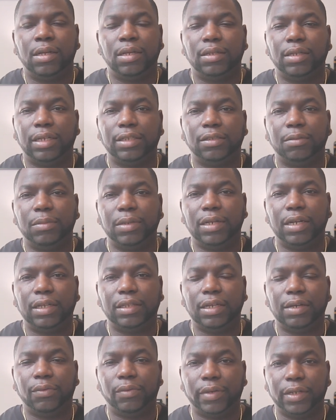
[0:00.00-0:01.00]
Doesn't mean that
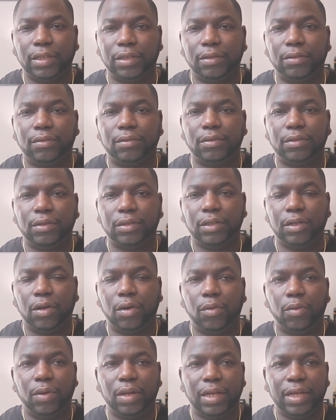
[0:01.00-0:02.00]
they're real,
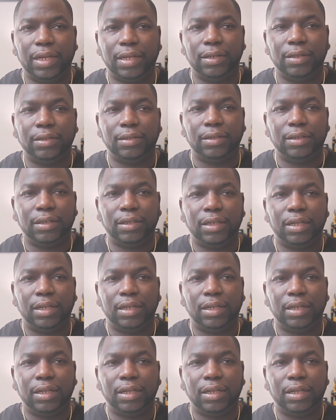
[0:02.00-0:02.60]
and